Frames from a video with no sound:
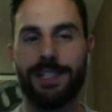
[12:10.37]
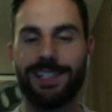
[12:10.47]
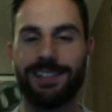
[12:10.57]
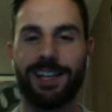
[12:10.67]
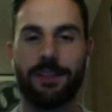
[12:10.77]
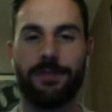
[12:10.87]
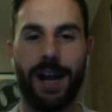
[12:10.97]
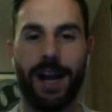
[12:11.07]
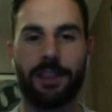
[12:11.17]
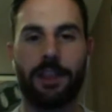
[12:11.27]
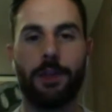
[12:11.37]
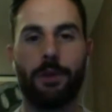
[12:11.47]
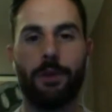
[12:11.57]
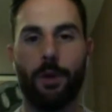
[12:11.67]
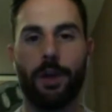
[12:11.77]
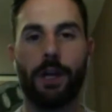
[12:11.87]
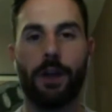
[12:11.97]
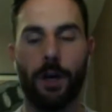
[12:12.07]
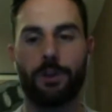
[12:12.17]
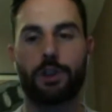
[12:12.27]
but I didn't like the fact that they were
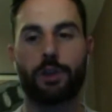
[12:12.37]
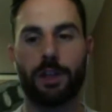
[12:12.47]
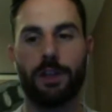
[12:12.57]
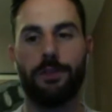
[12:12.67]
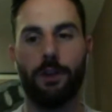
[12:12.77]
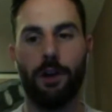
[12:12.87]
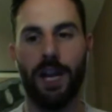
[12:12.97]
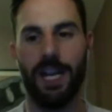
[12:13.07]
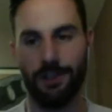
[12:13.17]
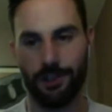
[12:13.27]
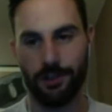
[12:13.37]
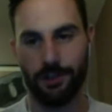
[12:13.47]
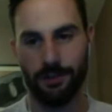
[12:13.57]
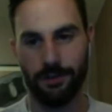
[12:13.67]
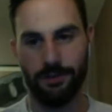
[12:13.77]
voting her out strictly for her age.